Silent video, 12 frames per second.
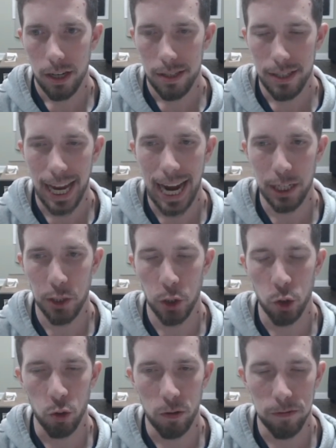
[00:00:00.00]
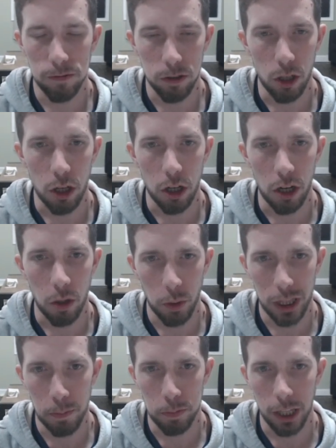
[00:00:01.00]
tactical flaw
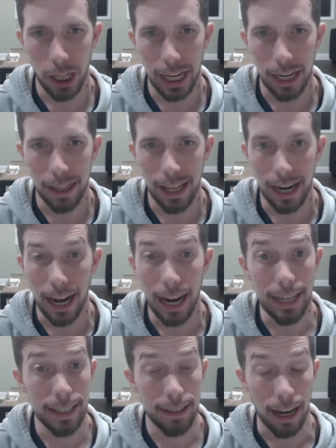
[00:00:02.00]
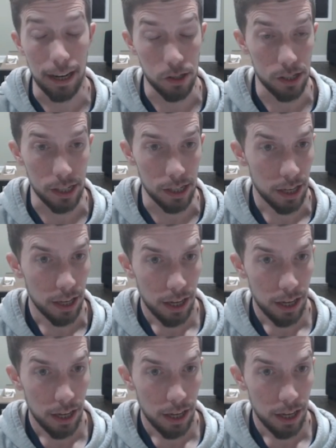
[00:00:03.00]
with the plan that I did not see,